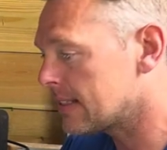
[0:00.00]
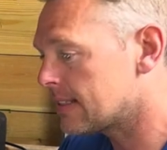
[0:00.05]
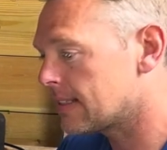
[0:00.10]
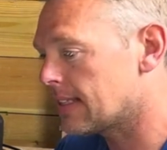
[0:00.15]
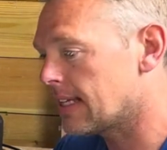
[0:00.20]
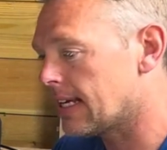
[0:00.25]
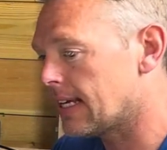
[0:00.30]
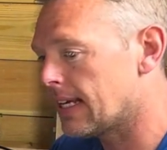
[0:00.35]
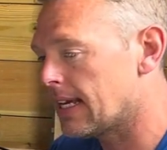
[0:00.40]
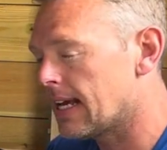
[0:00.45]

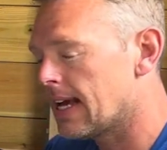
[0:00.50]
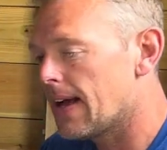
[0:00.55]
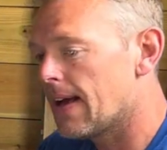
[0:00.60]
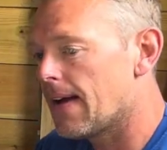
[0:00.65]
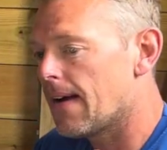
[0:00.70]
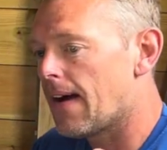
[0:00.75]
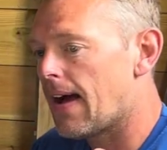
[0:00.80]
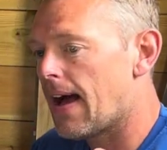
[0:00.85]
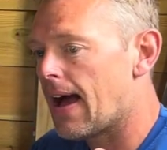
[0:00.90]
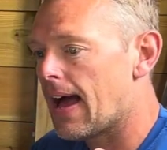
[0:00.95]
the
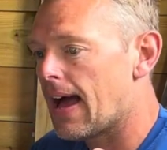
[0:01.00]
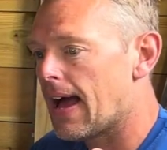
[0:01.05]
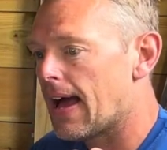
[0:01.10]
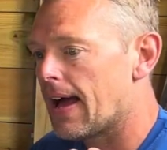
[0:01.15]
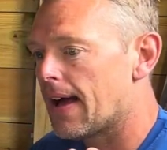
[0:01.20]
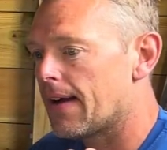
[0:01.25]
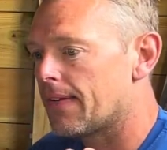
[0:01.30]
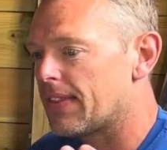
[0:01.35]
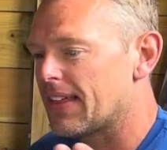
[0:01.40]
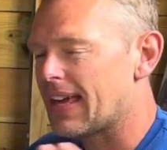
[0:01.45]
uh,
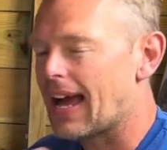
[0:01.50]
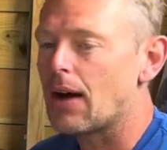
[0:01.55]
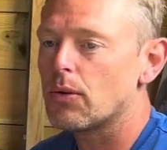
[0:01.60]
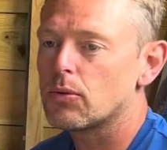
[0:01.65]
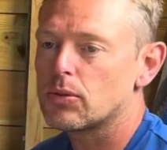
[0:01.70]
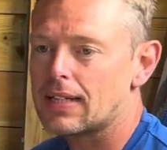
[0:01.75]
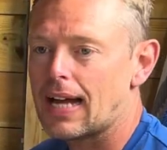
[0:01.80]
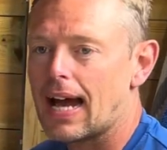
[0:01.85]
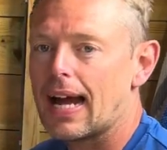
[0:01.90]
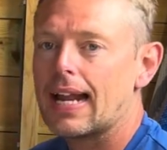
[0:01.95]
the
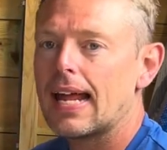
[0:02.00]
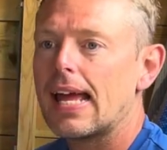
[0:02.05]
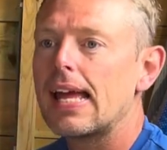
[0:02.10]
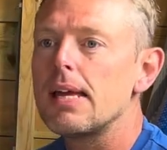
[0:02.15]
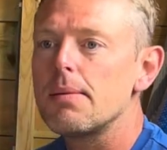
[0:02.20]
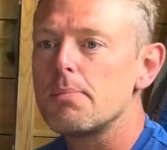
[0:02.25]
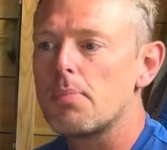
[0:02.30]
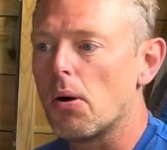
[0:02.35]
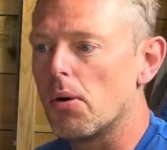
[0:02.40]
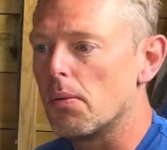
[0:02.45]
outside
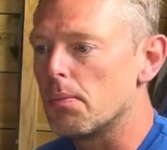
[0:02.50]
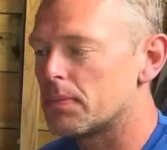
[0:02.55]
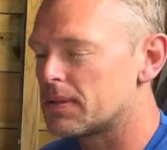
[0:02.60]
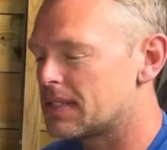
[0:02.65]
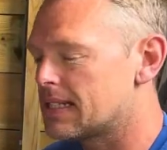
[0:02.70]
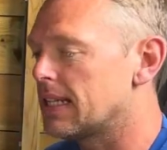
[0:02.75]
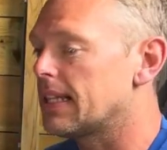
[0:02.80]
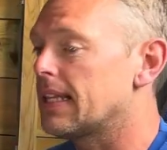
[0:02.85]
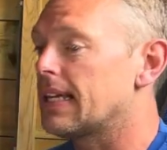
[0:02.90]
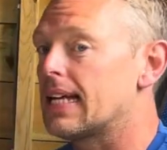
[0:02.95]
heat pump
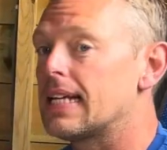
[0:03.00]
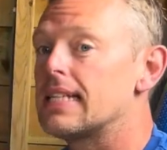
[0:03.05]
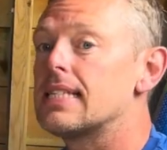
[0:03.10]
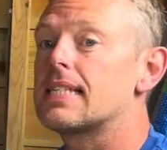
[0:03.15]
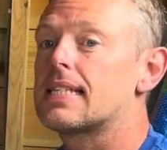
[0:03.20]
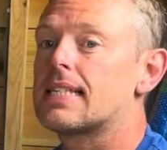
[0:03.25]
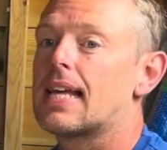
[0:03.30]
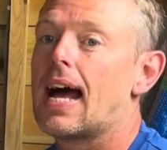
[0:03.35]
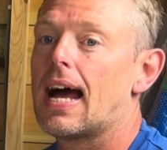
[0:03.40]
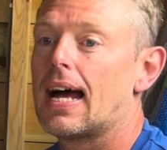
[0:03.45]
to the
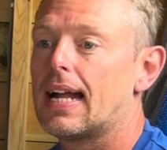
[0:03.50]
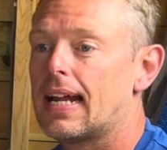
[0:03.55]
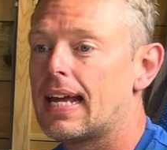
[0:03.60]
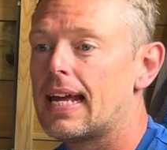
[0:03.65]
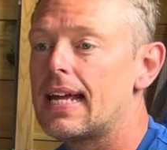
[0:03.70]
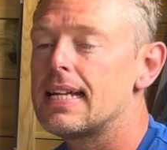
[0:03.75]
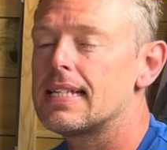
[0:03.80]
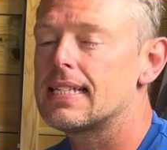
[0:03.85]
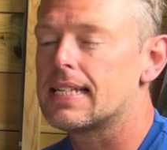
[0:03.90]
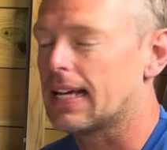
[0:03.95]
inside
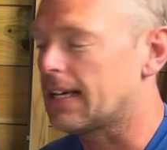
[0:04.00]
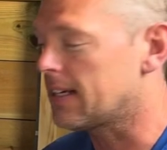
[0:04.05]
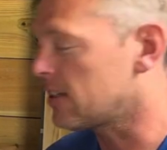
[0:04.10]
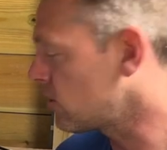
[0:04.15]
heating.